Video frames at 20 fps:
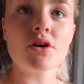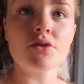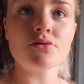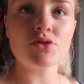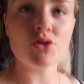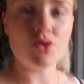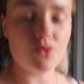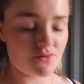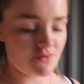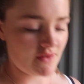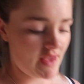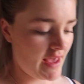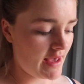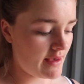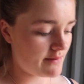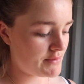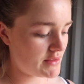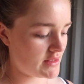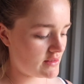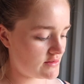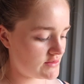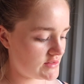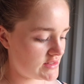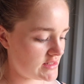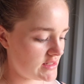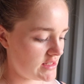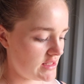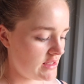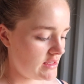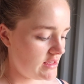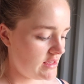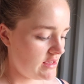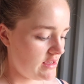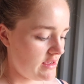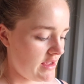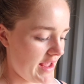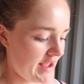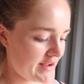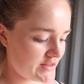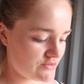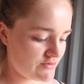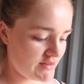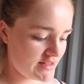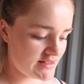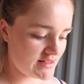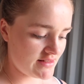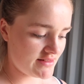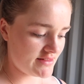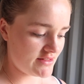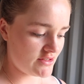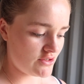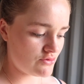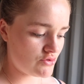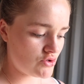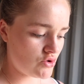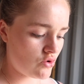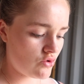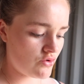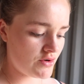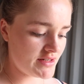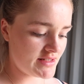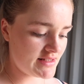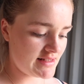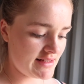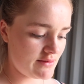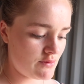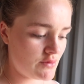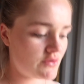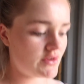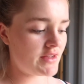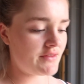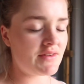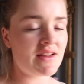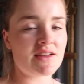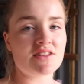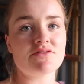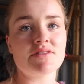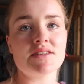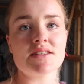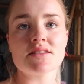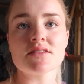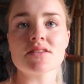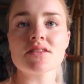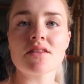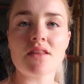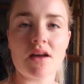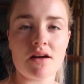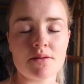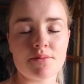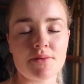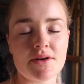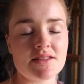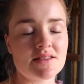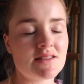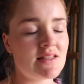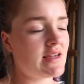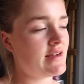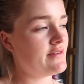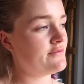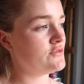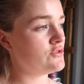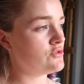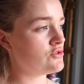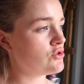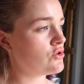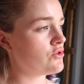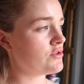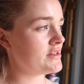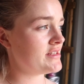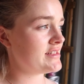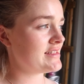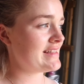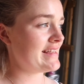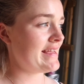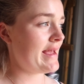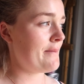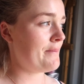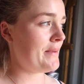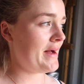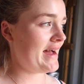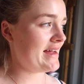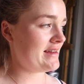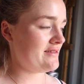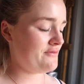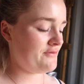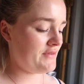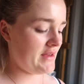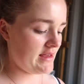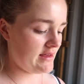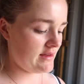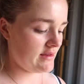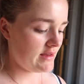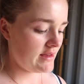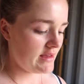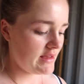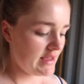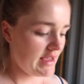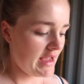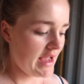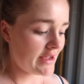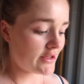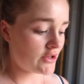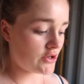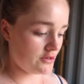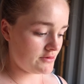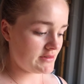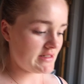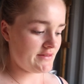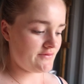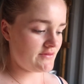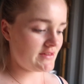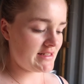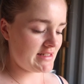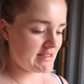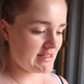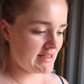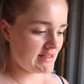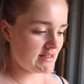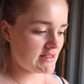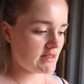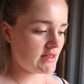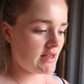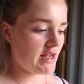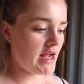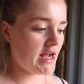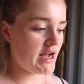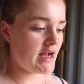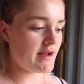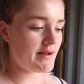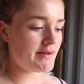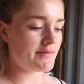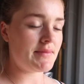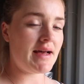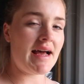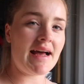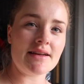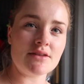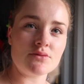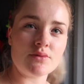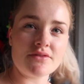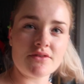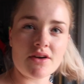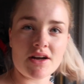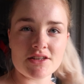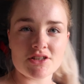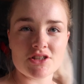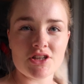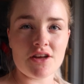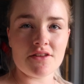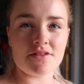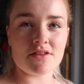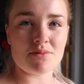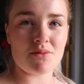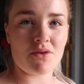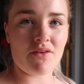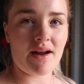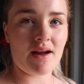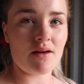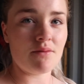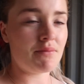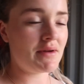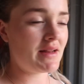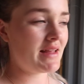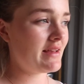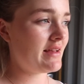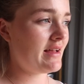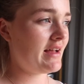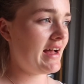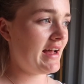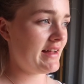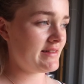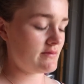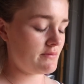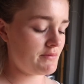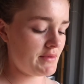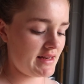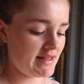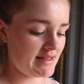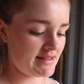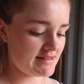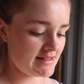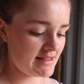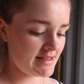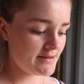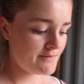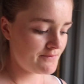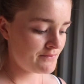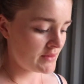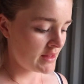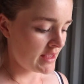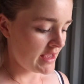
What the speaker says: Goat's hoof care, because ex-racers are notoriously, well, not even ex-racers, thoroughbreds have notoriously bad feet. Goat definitely did, and we've kind of turned them around, but it hasn't been easy.